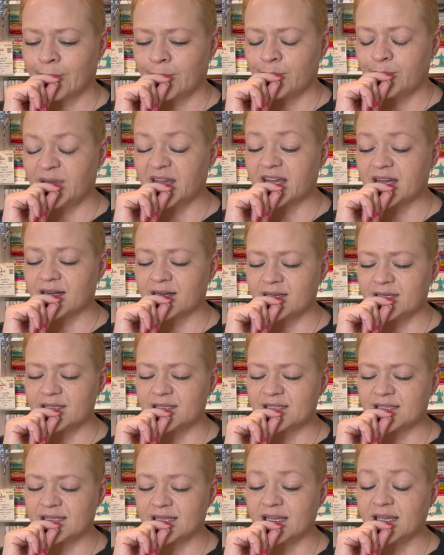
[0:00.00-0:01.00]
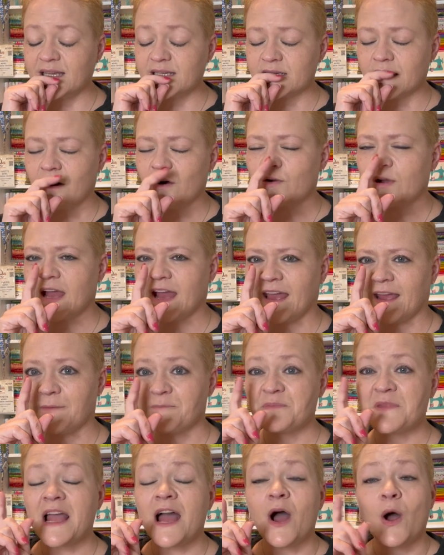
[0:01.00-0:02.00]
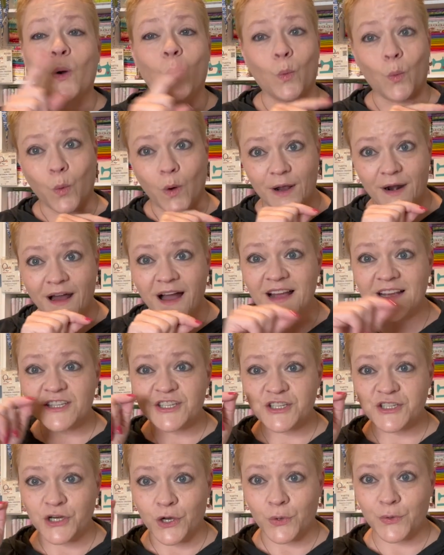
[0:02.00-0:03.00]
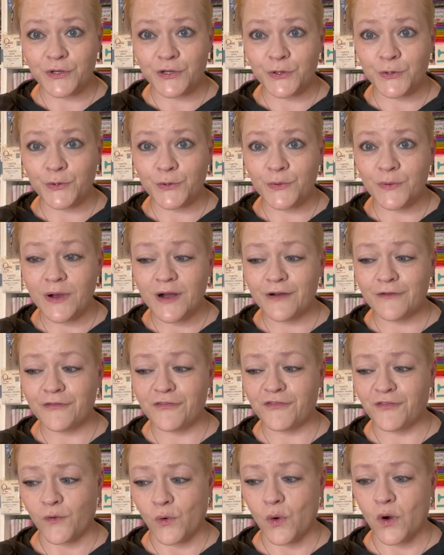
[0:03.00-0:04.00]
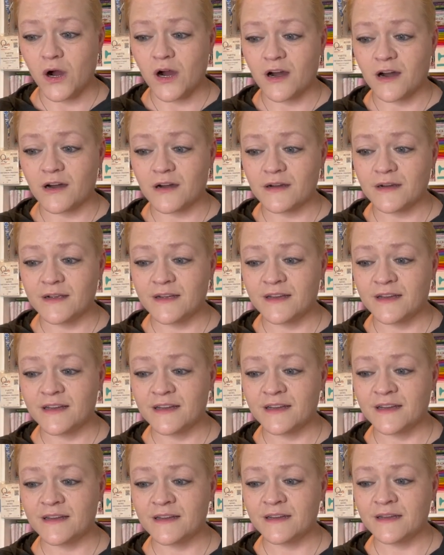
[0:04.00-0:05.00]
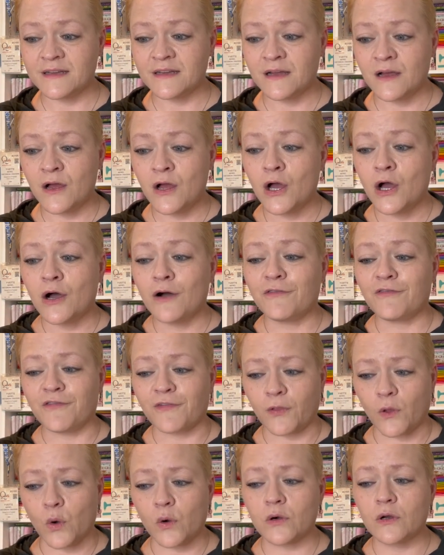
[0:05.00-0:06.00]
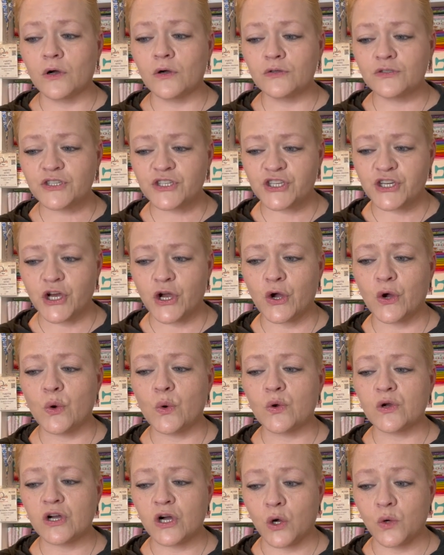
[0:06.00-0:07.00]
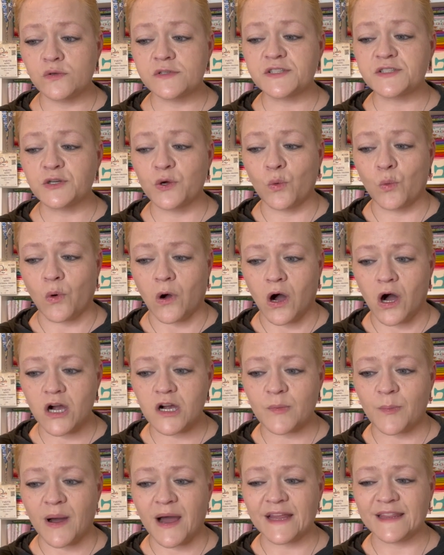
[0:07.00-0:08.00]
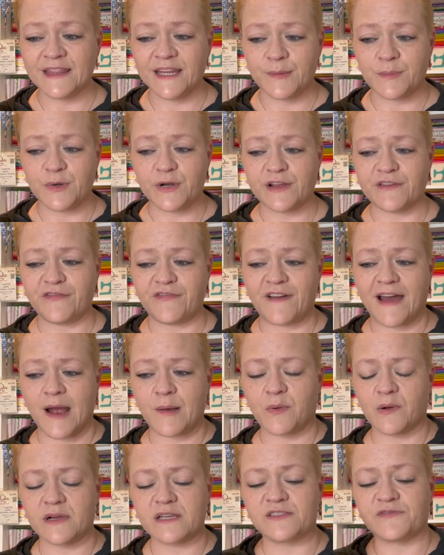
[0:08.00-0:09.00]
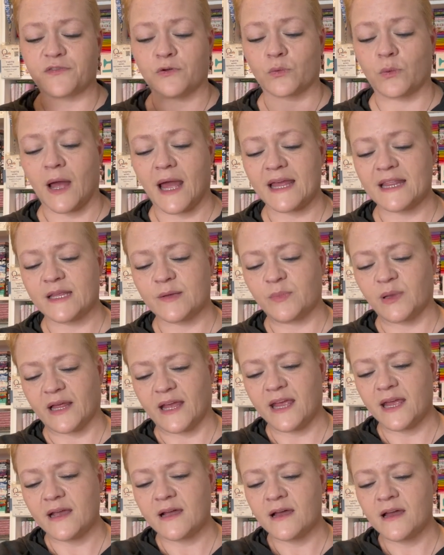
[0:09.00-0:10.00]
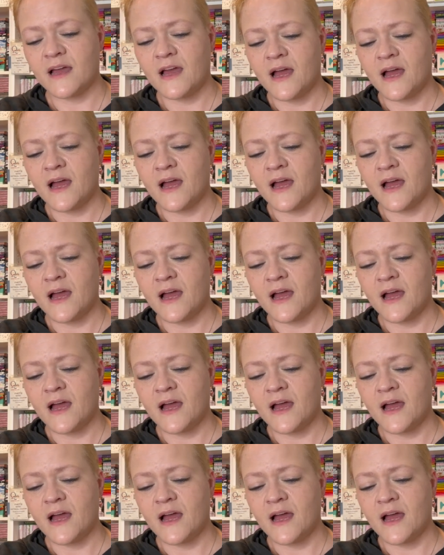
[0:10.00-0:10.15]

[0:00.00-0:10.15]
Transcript: Because what I showed you for Floral Show Coastal Walk by Liberty Fabrics for Riley Blake,